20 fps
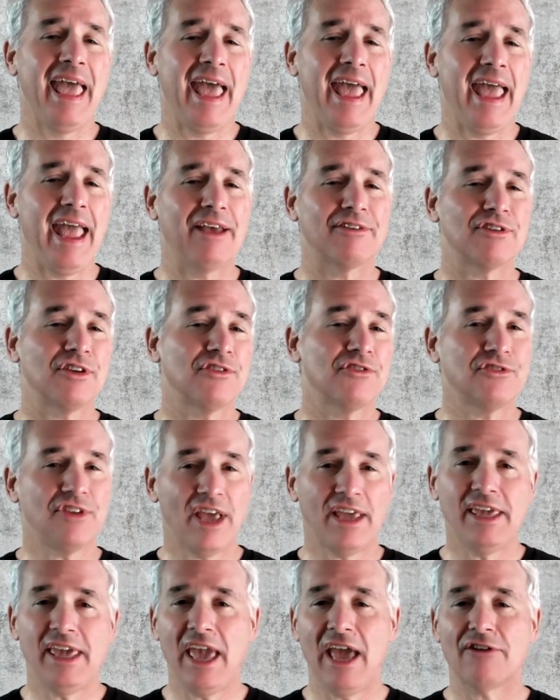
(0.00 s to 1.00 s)
As a
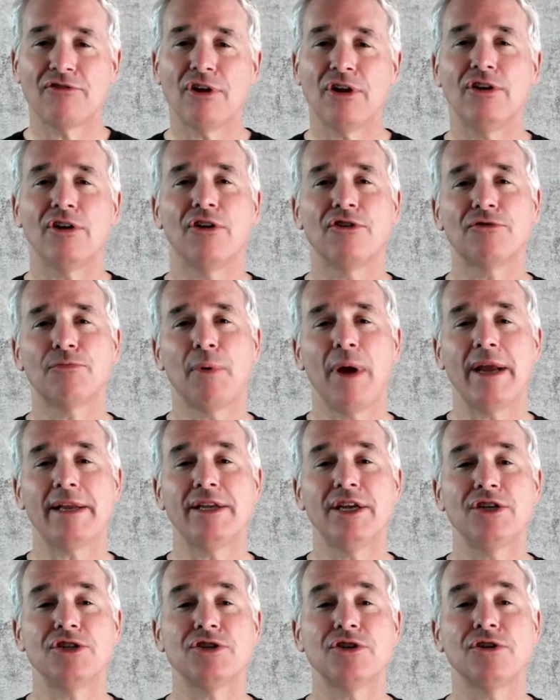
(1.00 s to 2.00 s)
psychiatric nurse
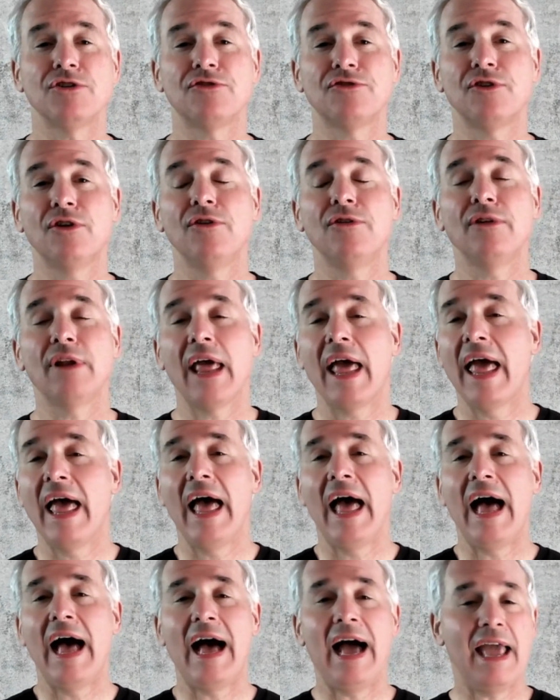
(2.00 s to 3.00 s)
practitioner student,
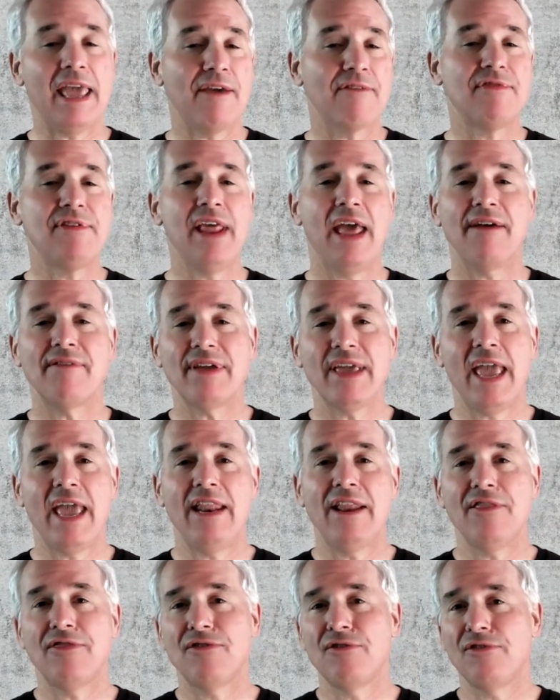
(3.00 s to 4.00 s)
I have
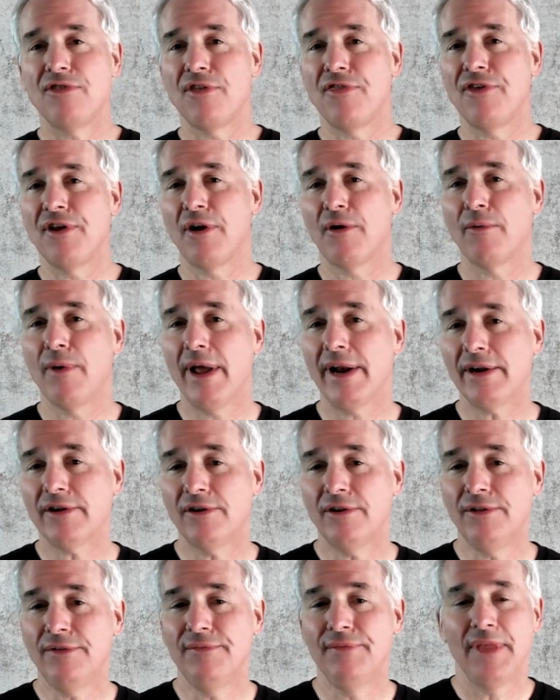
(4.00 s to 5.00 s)
navigated through the theoretical,
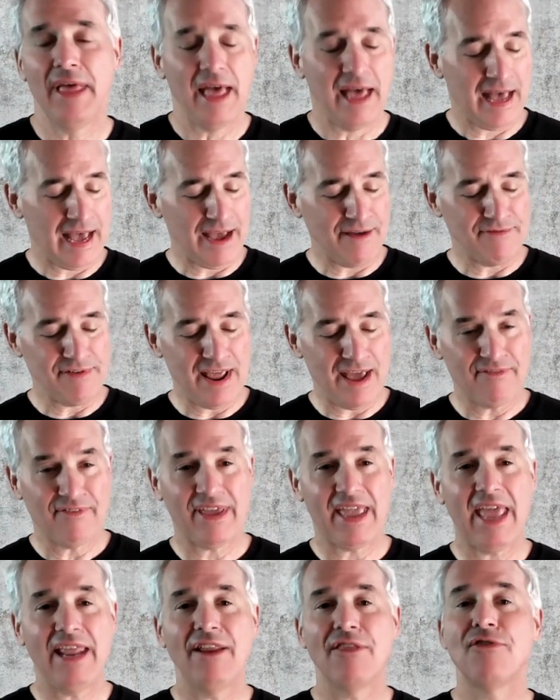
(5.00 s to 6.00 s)
I've
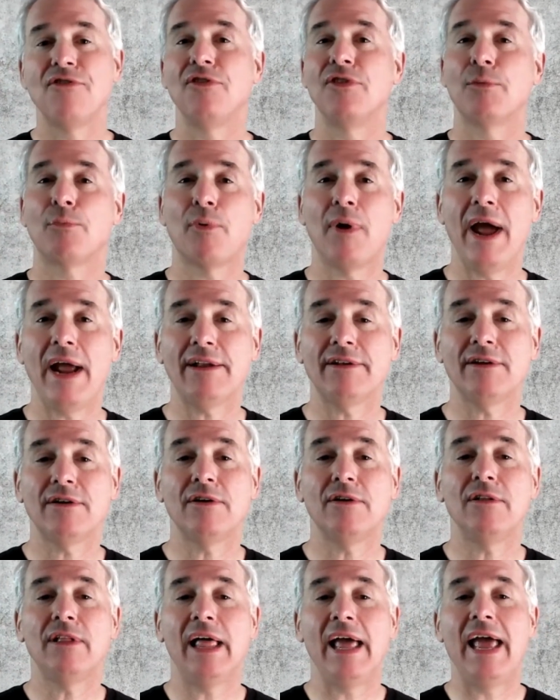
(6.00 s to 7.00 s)
navigated through the
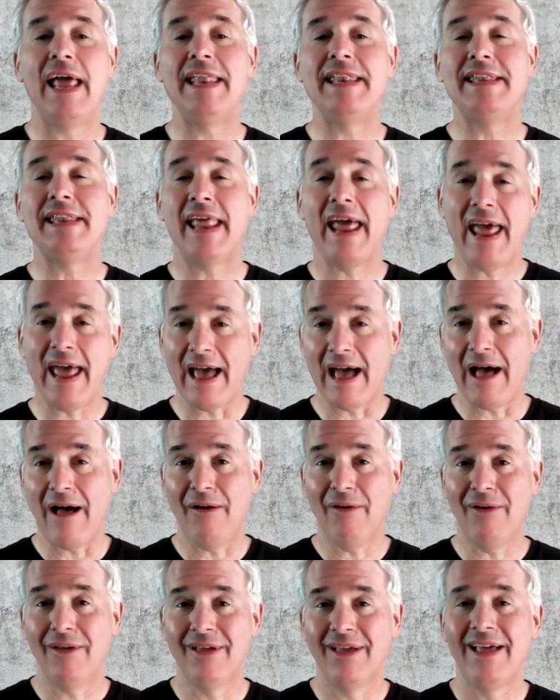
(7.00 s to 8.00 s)
practical, and
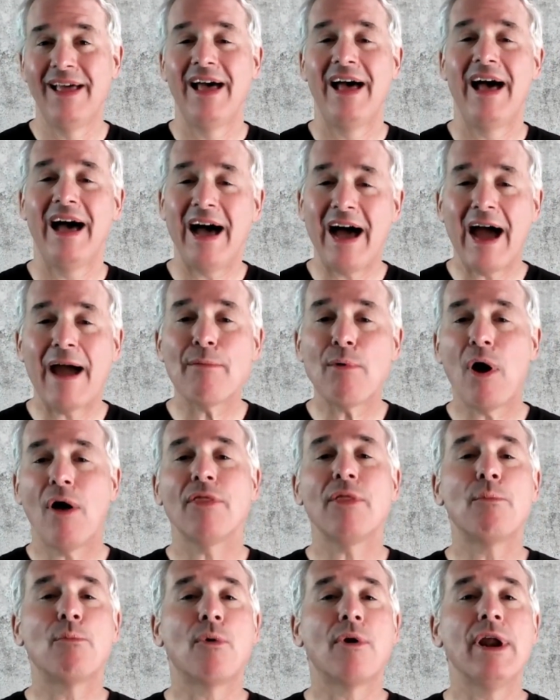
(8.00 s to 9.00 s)
now I'm on
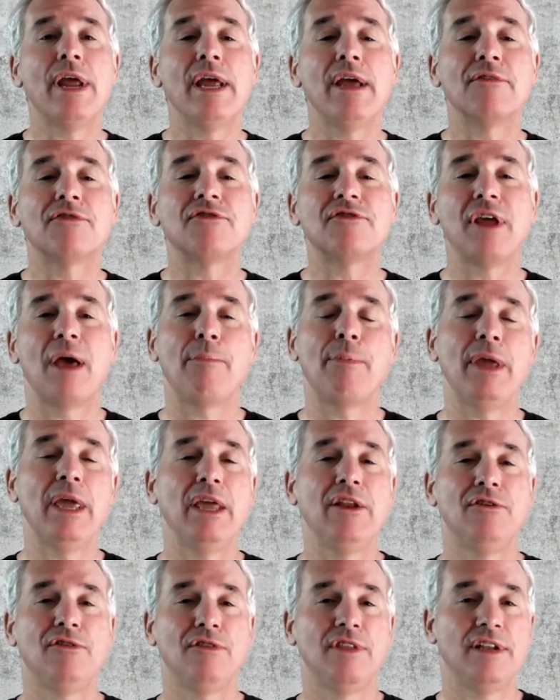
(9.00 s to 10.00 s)
the brink of stepping
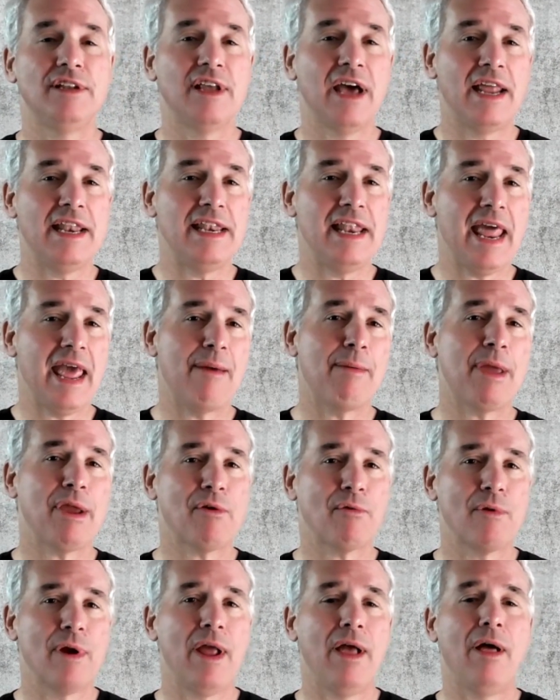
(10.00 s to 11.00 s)
into the dynamic
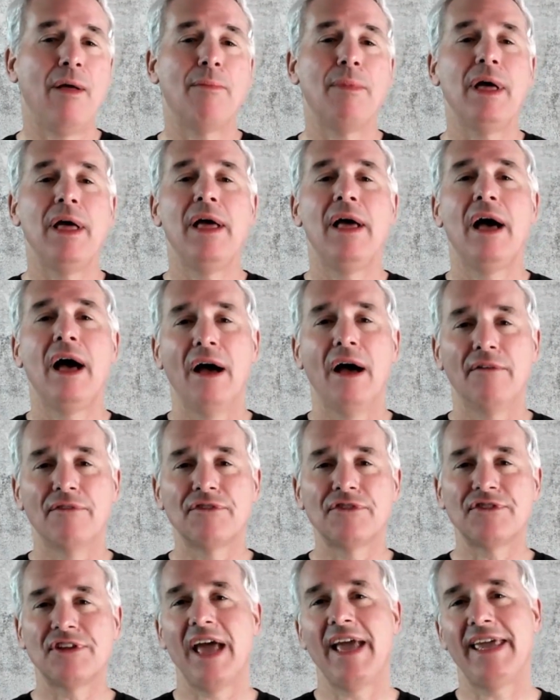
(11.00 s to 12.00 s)
realm of
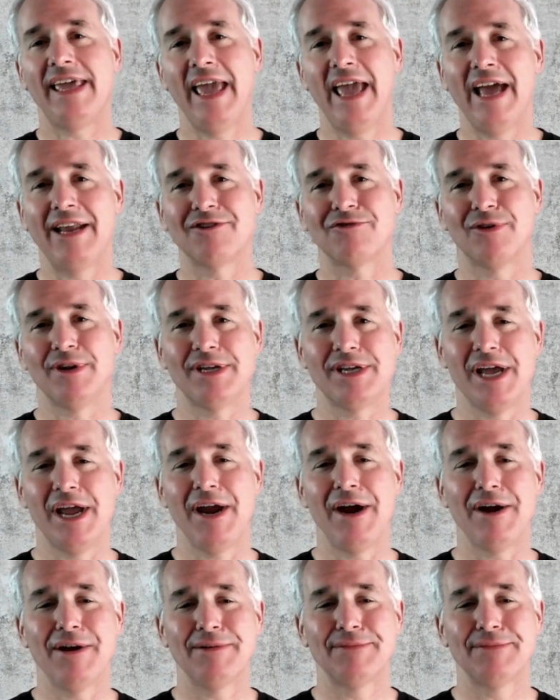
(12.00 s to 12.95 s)
psychiatric care.